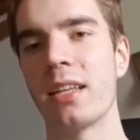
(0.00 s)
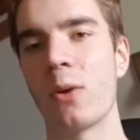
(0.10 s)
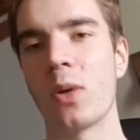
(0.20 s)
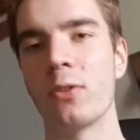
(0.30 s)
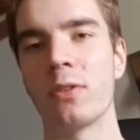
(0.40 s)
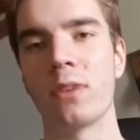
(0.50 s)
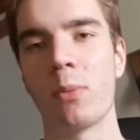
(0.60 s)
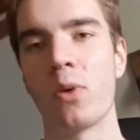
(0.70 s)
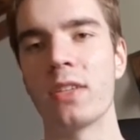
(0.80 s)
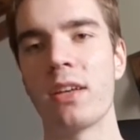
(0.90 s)
and they were doing
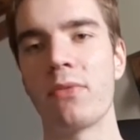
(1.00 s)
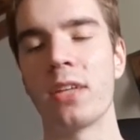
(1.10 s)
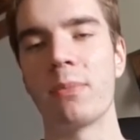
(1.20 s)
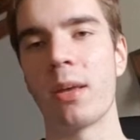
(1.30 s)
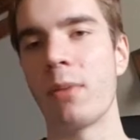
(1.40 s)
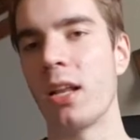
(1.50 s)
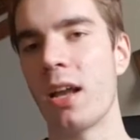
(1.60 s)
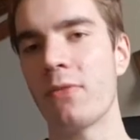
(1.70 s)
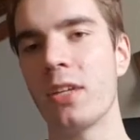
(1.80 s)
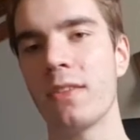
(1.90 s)
top 1s every damn time. I
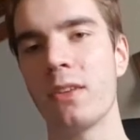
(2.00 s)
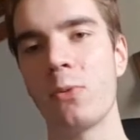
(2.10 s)
loved it.